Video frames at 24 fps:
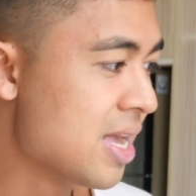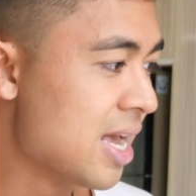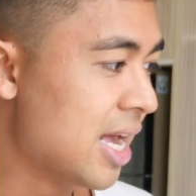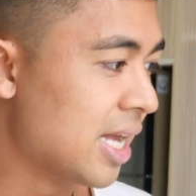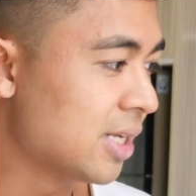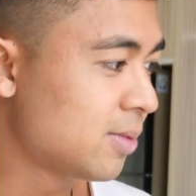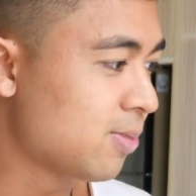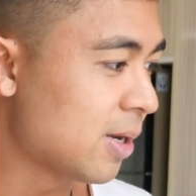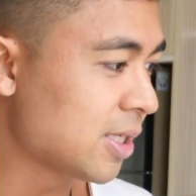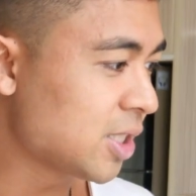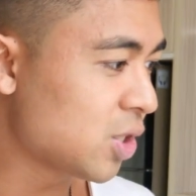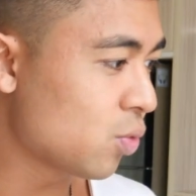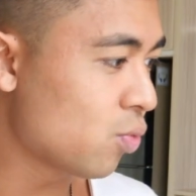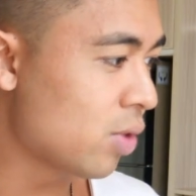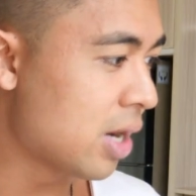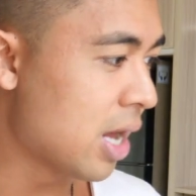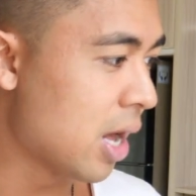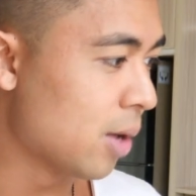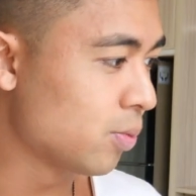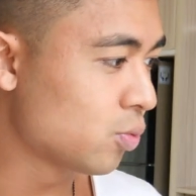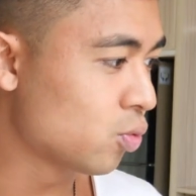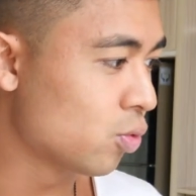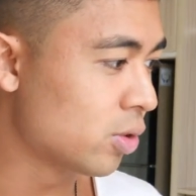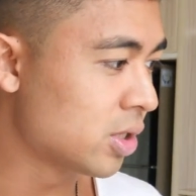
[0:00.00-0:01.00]
Especially what
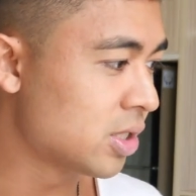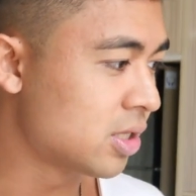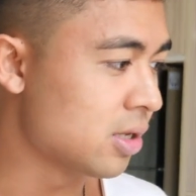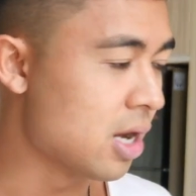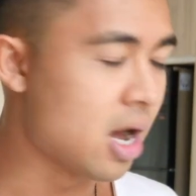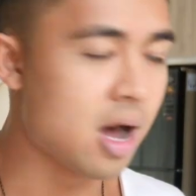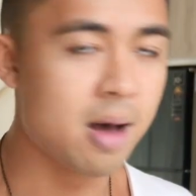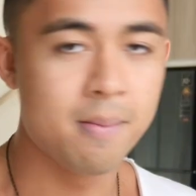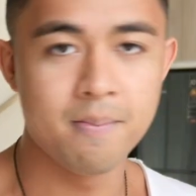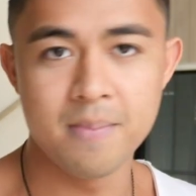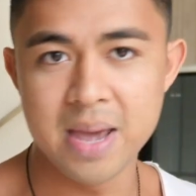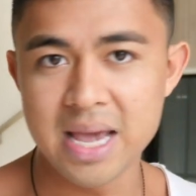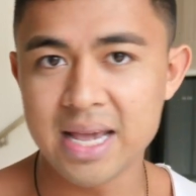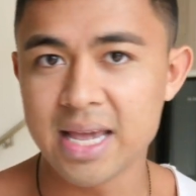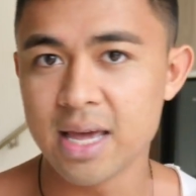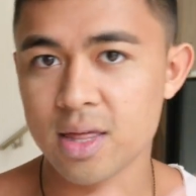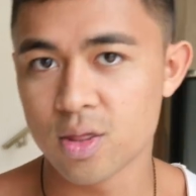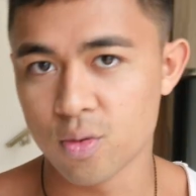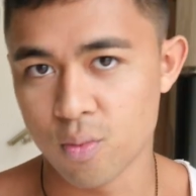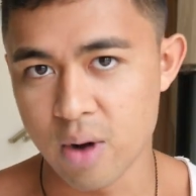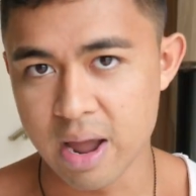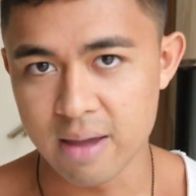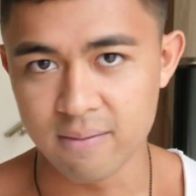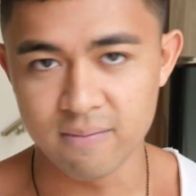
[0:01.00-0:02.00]
helped was uh, making
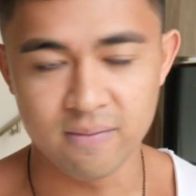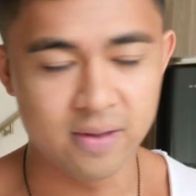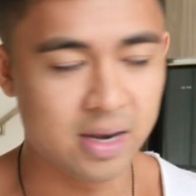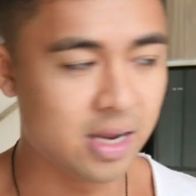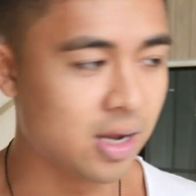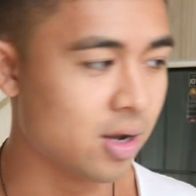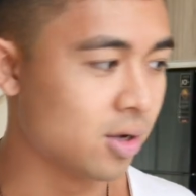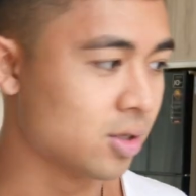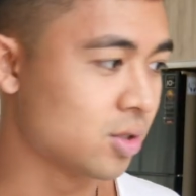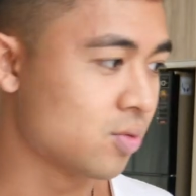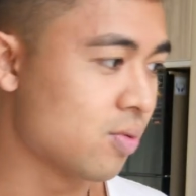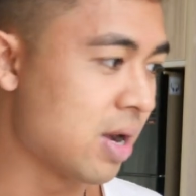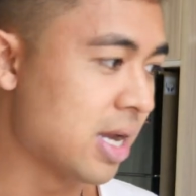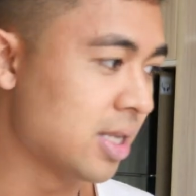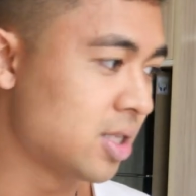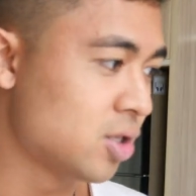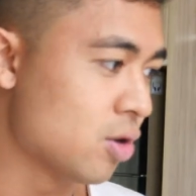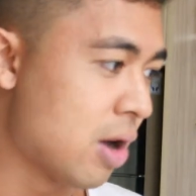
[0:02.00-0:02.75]
the right videos, right?